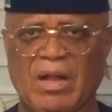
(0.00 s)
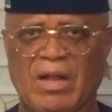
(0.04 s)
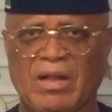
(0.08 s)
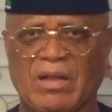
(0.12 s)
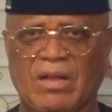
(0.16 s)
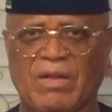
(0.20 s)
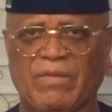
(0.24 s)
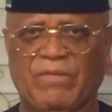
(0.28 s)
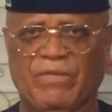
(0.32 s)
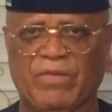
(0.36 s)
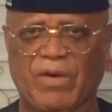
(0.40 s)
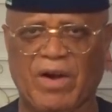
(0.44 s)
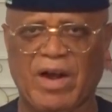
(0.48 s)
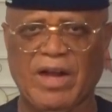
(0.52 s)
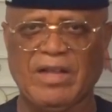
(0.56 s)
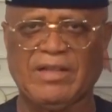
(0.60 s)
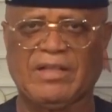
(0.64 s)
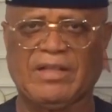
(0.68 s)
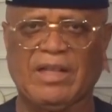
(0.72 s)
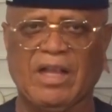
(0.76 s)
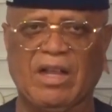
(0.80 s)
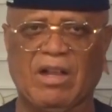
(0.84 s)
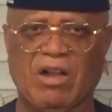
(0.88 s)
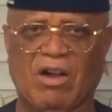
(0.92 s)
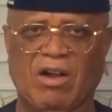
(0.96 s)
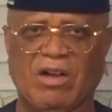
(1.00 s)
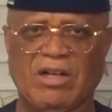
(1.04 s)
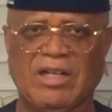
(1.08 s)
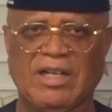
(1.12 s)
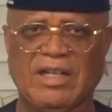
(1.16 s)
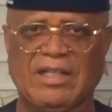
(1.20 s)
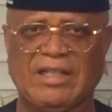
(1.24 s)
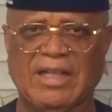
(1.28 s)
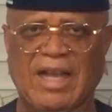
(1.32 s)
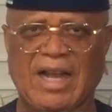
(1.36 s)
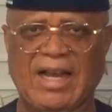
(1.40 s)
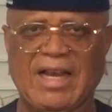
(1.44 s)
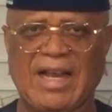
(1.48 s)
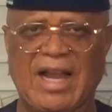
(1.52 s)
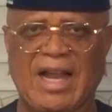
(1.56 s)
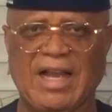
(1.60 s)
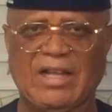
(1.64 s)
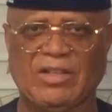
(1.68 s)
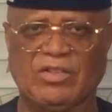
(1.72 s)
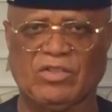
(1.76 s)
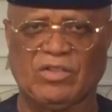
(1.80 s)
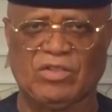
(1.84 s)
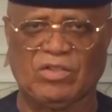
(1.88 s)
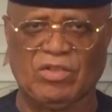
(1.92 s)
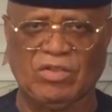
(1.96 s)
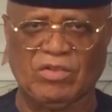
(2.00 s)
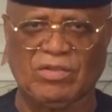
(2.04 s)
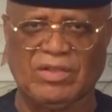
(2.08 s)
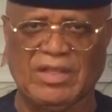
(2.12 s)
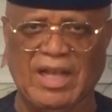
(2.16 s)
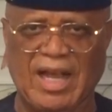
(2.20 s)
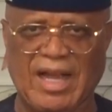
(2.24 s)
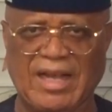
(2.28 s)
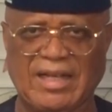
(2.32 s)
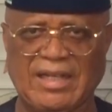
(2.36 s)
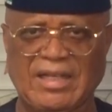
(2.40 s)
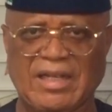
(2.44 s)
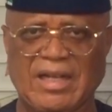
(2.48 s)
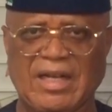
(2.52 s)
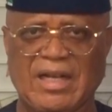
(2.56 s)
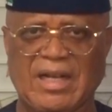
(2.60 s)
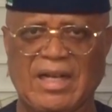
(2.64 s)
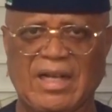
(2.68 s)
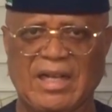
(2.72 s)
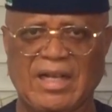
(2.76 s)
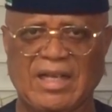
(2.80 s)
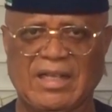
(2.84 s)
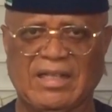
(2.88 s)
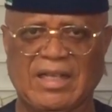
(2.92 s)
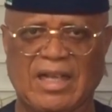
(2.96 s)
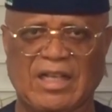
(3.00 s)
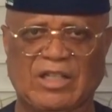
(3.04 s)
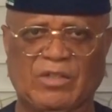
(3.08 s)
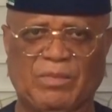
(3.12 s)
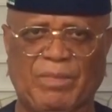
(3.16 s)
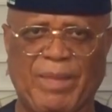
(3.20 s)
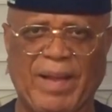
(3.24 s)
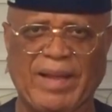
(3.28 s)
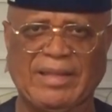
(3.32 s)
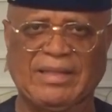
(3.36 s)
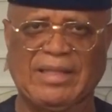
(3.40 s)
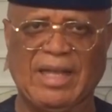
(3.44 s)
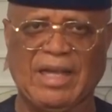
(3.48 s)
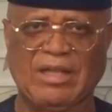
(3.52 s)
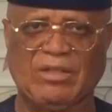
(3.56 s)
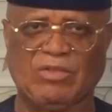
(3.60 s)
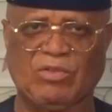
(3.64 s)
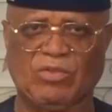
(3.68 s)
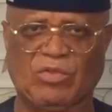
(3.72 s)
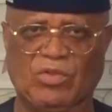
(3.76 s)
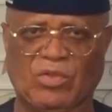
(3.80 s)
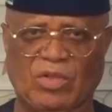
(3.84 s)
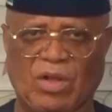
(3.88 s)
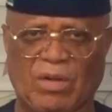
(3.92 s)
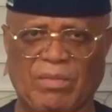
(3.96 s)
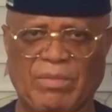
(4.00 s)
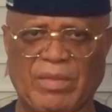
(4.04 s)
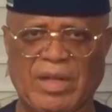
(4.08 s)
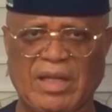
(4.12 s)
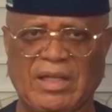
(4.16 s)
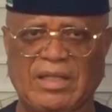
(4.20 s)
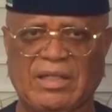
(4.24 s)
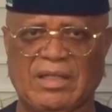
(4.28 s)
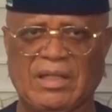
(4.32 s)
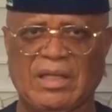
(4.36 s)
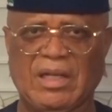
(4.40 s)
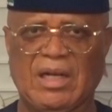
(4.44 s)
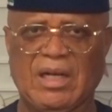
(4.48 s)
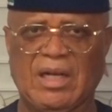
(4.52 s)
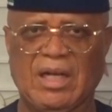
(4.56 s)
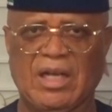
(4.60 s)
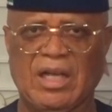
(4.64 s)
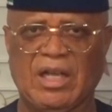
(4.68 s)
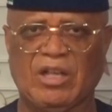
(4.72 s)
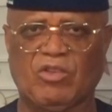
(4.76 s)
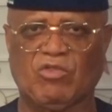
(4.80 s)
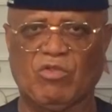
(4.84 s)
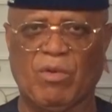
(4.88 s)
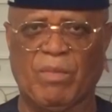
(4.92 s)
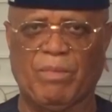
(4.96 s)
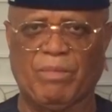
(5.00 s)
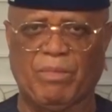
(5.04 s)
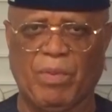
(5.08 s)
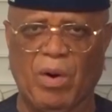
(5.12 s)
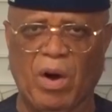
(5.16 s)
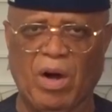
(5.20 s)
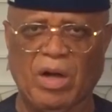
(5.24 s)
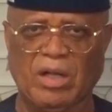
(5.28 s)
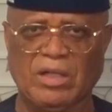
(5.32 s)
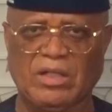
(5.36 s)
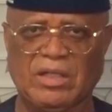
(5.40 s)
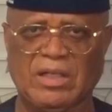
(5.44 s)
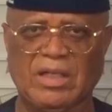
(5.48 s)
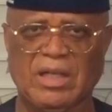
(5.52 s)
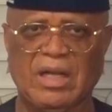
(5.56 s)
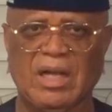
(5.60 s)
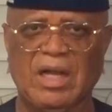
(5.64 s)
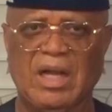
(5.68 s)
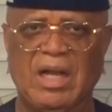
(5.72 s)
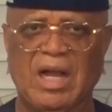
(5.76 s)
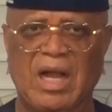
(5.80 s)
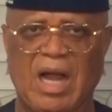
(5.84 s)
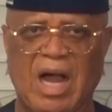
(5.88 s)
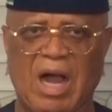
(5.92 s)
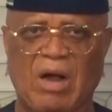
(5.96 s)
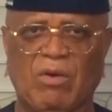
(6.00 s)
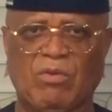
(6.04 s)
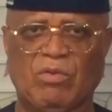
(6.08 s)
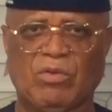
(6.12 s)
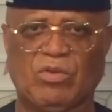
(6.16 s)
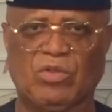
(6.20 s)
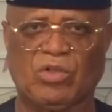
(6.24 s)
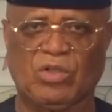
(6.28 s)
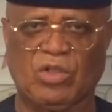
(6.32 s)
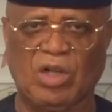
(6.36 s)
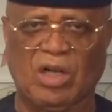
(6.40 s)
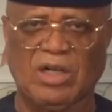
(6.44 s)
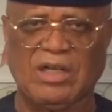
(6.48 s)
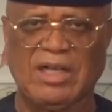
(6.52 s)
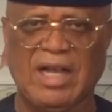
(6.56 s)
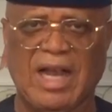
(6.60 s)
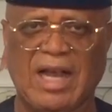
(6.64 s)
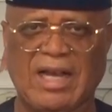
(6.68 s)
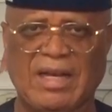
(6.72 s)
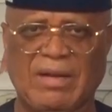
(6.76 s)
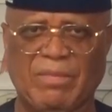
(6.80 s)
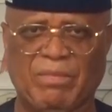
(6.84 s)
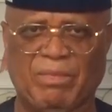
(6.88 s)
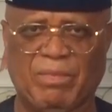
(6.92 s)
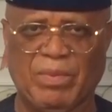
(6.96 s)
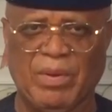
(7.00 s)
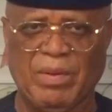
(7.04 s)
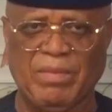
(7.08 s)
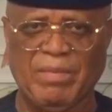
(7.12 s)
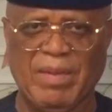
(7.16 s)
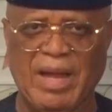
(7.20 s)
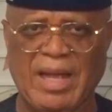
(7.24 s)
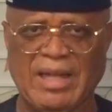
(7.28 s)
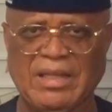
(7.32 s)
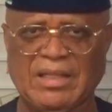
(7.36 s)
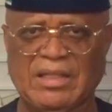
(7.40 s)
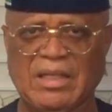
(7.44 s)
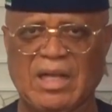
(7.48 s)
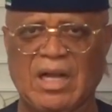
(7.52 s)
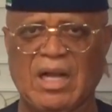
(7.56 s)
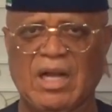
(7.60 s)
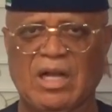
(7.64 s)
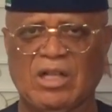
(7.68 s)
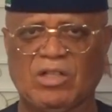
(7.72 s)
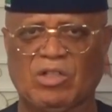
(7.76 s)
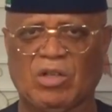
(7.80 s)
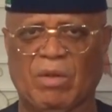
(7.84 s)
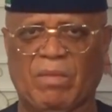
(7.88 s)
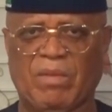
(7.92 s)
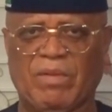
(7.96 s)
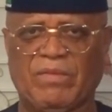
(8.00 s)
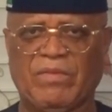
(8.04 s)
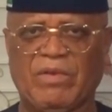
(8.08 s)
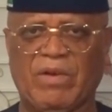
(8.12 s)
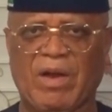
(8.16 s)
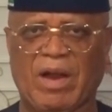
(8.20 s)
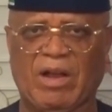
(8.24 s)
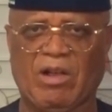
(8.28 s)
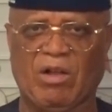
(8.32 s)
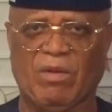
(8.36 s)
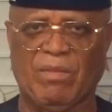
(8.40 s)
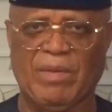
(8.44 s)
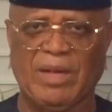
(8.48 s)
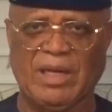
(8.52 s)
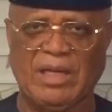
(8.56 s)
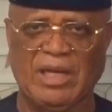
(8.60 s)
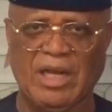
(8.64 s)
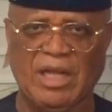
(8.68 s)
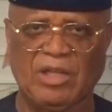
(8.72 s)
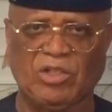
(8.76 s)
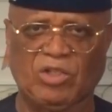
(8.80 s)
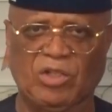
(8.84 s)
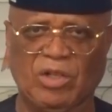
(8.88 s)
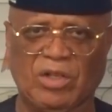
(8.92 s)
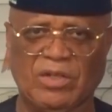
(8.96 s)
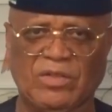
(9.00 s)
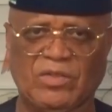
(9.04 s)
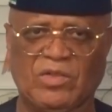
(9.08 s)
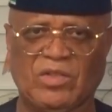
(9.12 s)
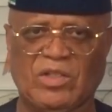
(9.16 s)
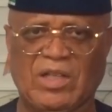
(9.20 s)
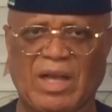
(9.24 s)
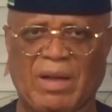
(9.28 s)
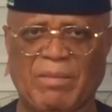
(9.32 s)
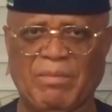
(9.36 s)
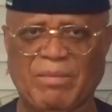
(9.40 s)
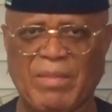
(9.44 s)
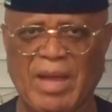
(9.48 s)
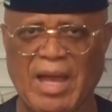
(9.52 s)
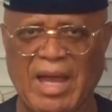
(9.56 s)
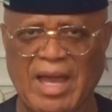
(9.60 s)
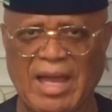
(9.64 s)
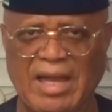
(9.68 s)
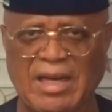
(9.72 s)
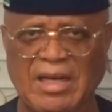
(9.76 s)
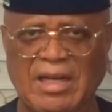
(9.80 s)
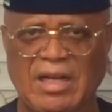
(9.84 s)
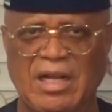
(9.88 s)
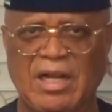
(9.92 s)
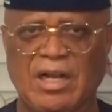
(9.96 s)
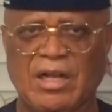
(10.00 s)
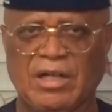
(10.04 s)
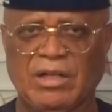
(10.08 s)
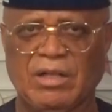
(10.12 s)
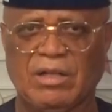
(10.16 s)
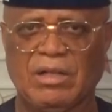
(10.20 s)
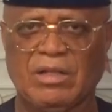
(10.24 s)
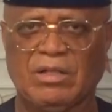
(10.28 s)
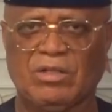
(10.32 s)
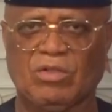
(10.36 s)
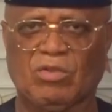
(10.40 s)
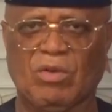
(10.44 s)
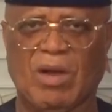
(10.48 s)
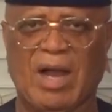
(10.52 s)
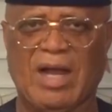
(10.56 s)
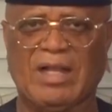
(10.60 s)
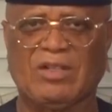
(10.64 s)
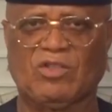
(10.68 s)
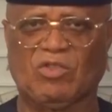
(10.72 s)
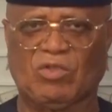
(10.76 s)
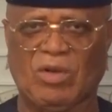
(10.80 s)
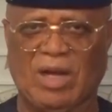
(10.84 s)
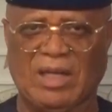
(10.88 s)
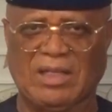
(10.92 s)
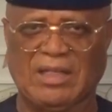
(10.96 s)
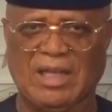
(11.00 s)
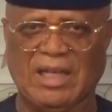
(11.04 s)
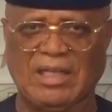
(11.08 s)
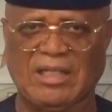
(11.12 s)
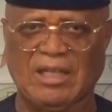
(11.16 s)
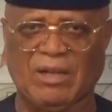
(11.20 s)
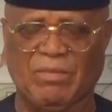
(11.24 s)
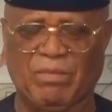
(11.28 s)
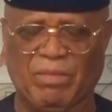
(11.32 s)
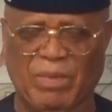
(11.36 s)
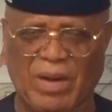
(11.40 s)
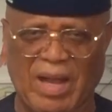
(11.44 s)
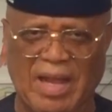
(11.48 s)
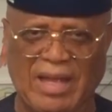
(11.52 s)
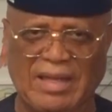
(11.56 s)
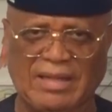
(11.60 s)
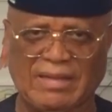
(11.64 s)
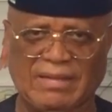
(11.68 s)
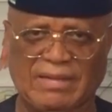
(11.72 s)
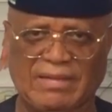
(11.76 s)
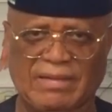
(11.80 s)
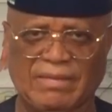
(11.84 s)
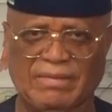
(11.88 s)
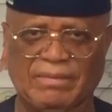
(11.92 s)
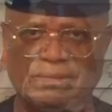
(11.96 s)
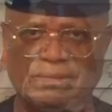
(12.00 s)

The forensic audit earlier instituted is expected to submit its report and will study and implement some of the recommendations germane to our strategic plans.